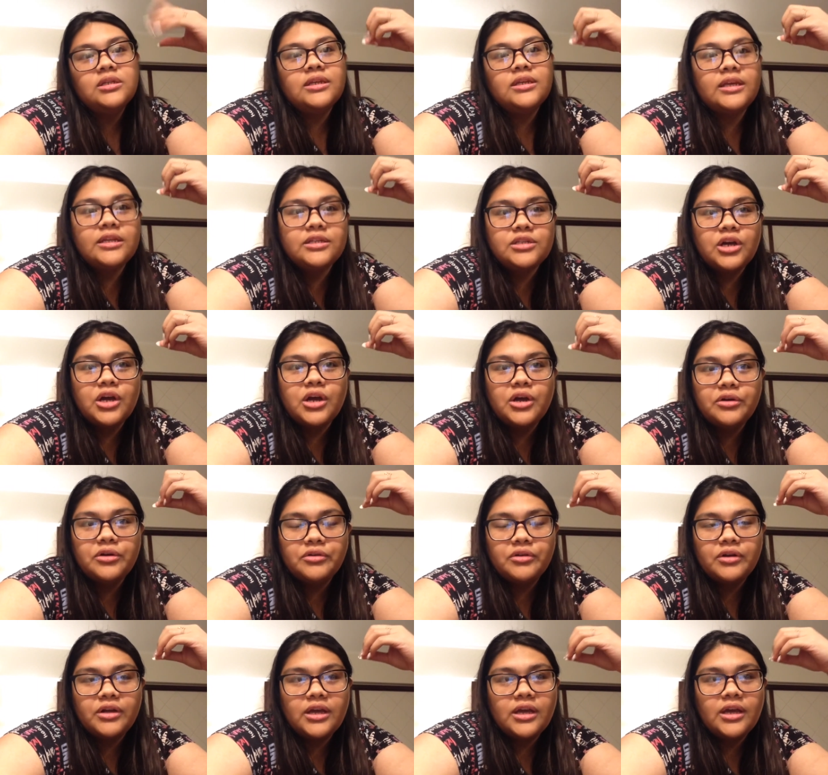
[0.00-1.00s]
Kids are
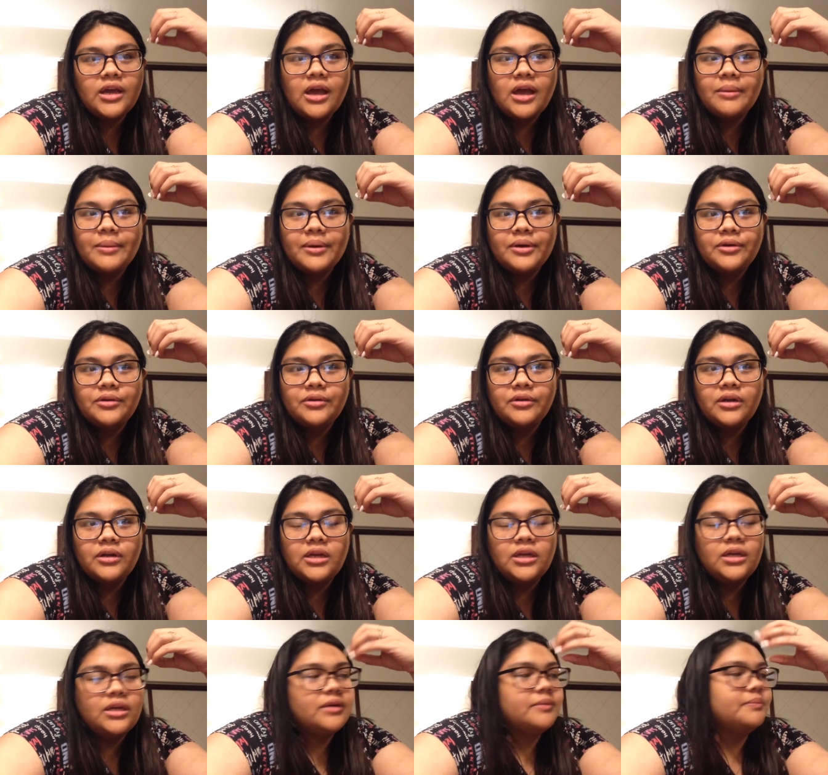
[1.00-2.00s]
hungry. I'm
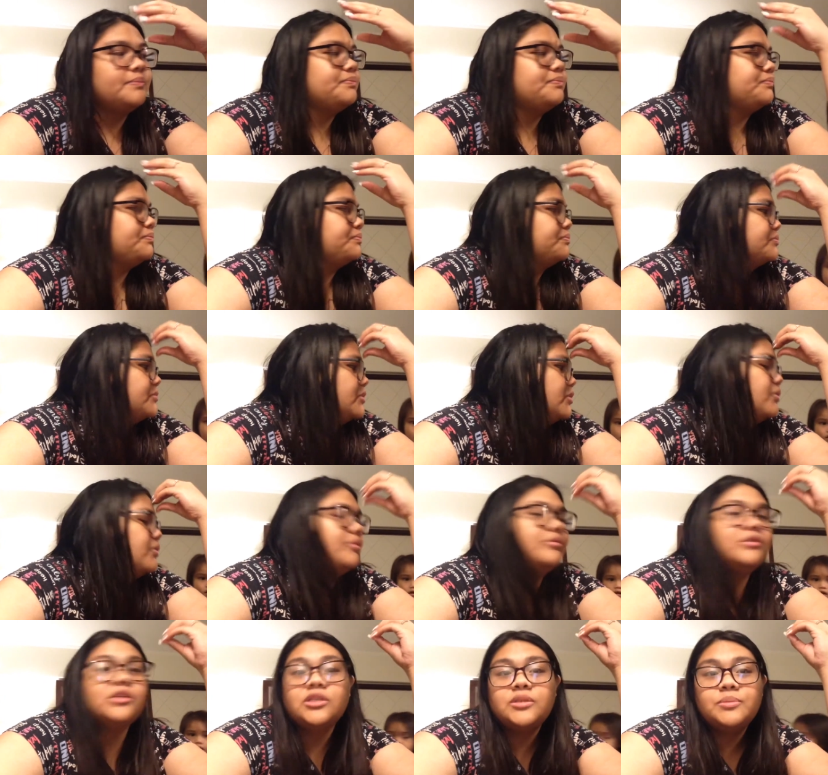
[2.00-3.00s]
hungry.
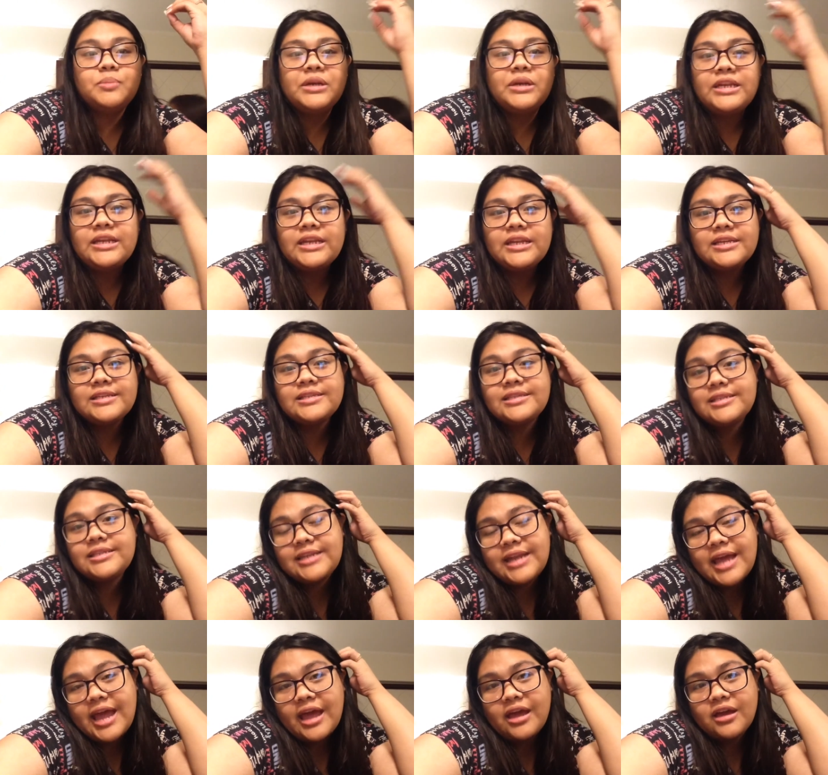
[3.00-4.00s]
We've just been eating
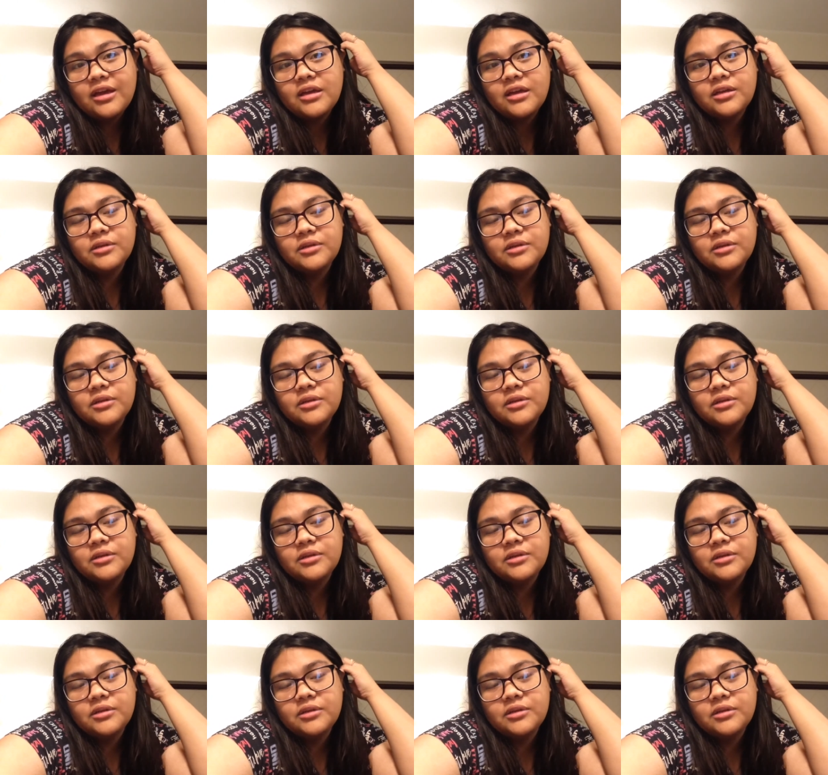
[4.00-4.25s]
snacks.